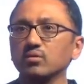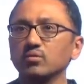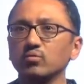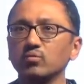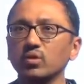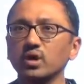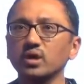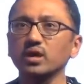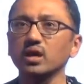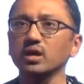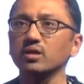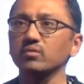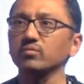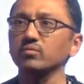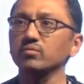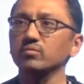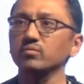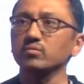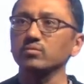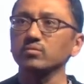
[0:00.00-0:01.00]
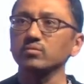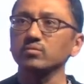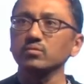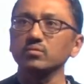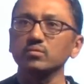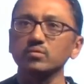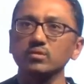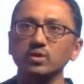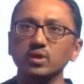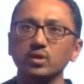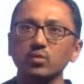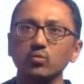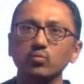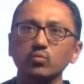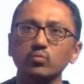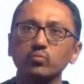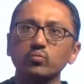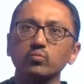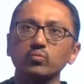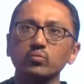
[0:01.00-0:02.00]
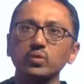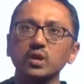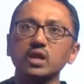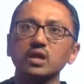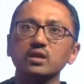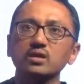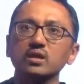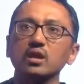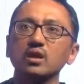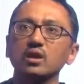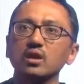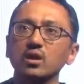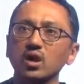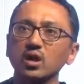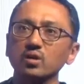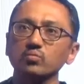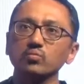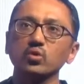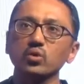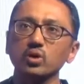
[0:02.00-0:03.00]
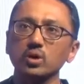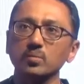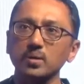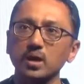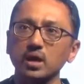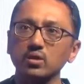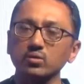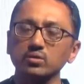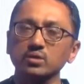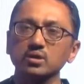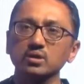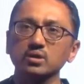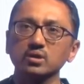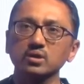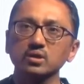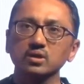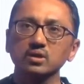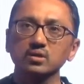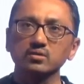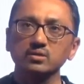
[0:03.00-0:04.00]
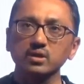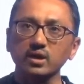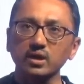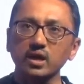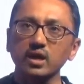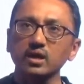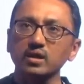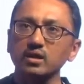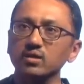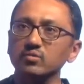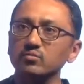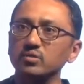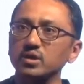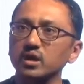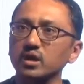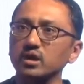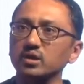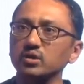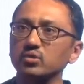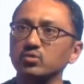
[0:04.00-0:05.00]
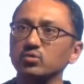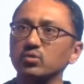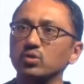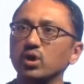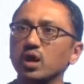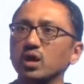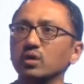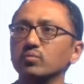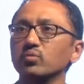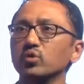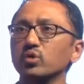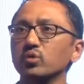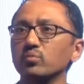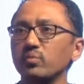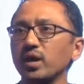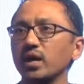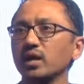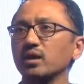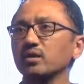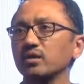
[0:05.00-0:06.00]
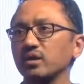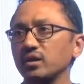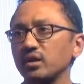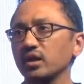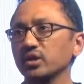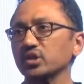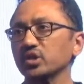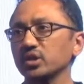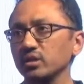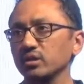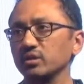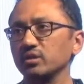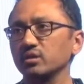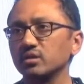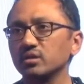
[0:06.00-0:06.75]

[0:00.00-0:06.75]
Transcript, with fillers: what can, you know, we can tell a lot more about the attacker, we can do a lot more better detection